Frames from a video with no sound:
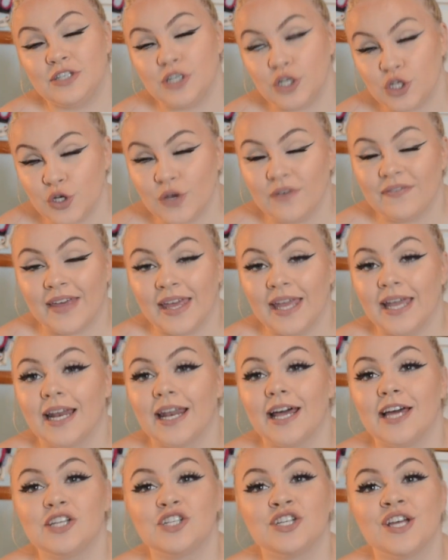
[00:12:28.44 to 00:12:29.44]
do for
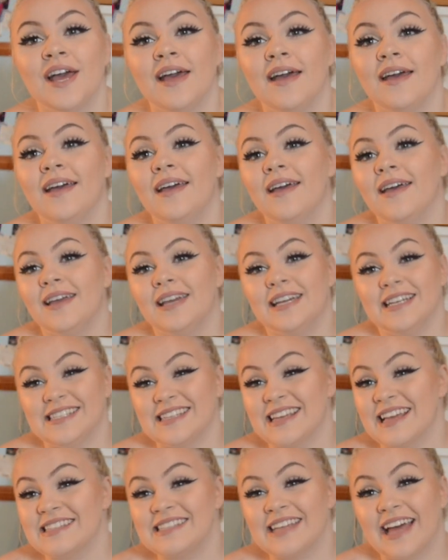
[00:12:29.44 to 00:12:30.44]
English is
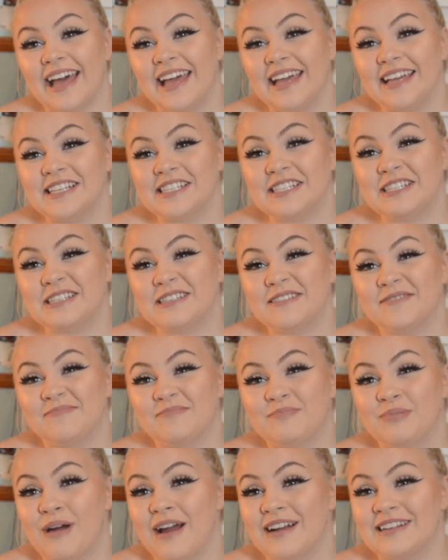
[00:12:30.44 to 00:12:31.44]
essays,
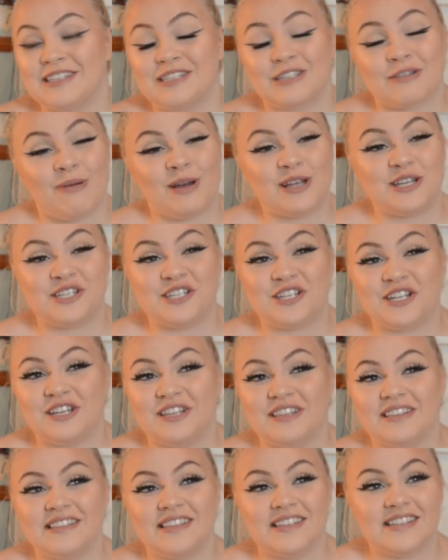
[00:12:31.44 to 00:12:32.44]
practice
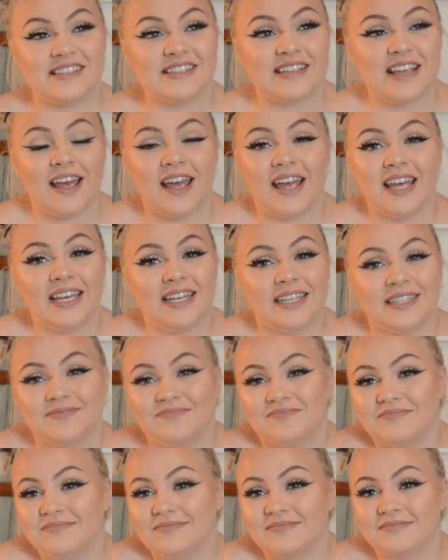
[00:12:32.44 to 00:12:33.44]
questions,
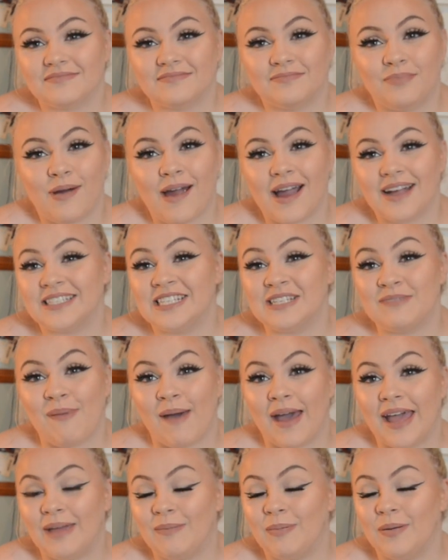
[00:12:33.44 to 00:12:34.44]
practice
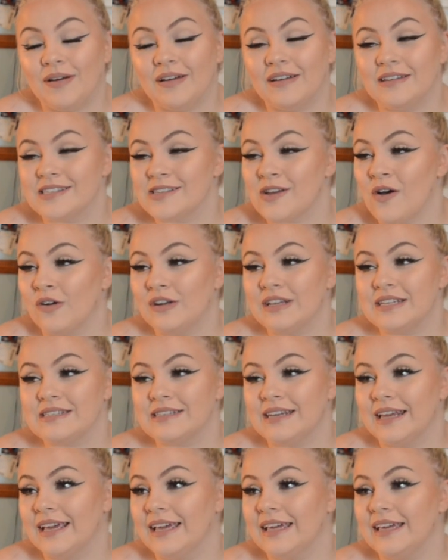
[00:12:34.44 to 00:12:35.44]
papers.
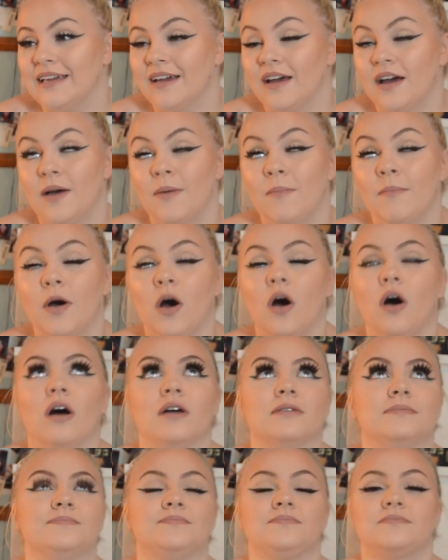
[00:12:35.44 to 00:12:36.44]
Honestly,
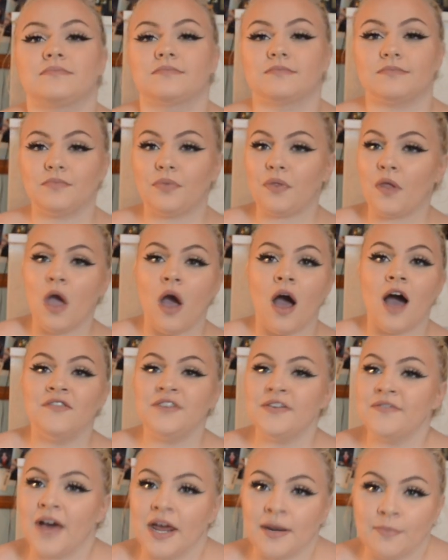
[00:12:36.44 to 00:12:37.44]
I've
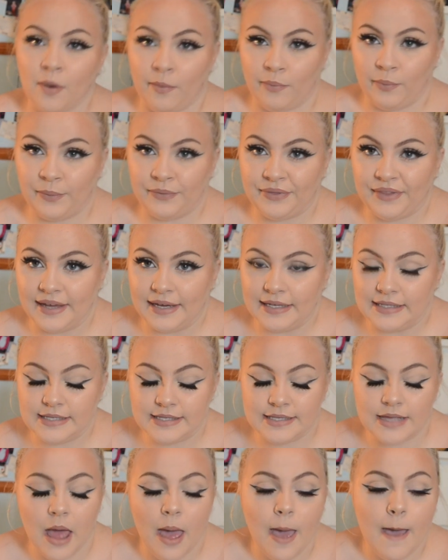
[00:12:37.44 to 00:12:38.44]
never had a problem with this,
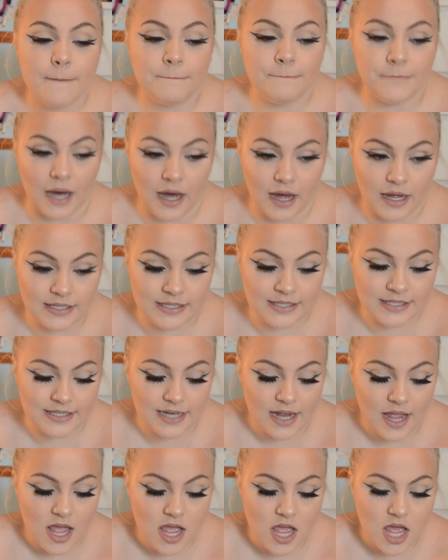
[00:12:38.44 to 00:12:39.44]
but
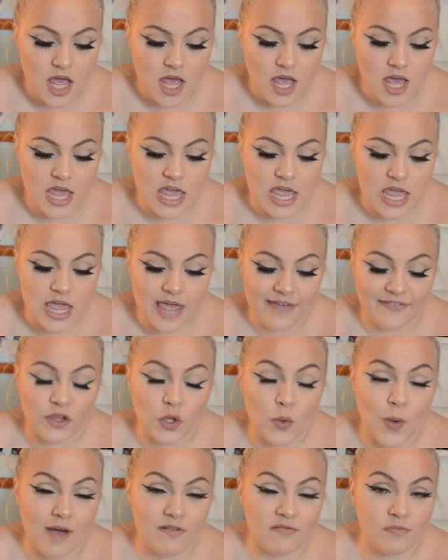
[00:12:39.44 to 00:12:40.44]
if
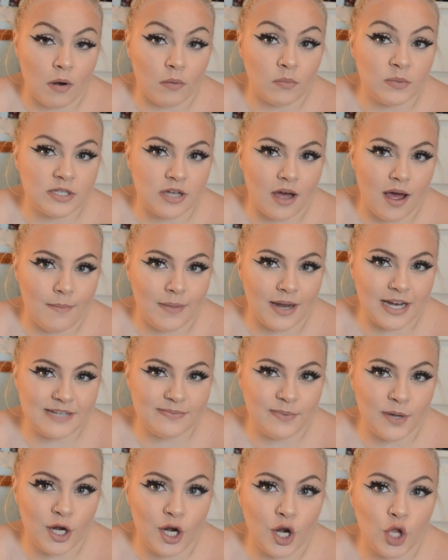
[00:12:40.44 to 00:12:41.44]
you have a problem with time
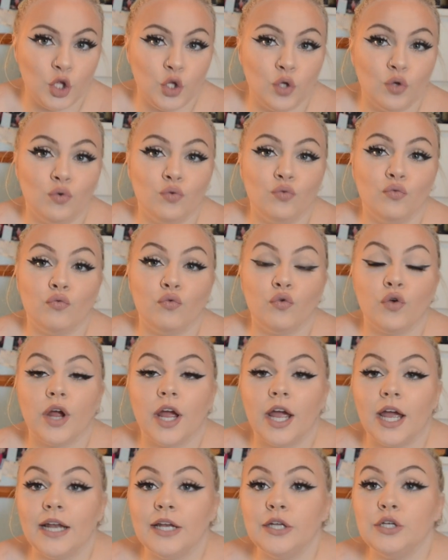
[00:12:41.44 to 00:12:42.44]
management, you
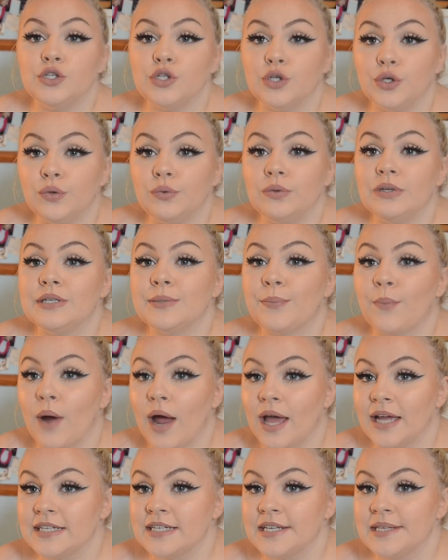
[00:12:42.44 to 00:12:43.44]
really do need to
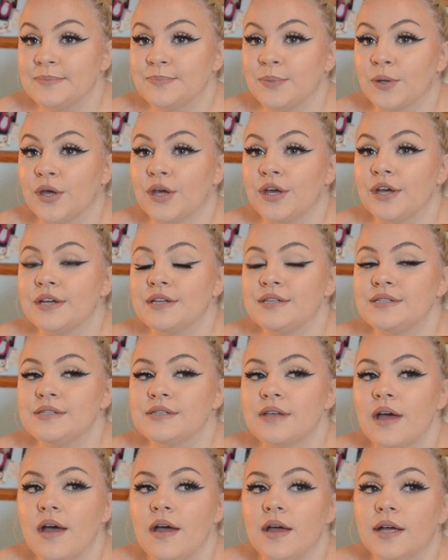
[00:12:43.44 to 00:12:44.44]
practice, because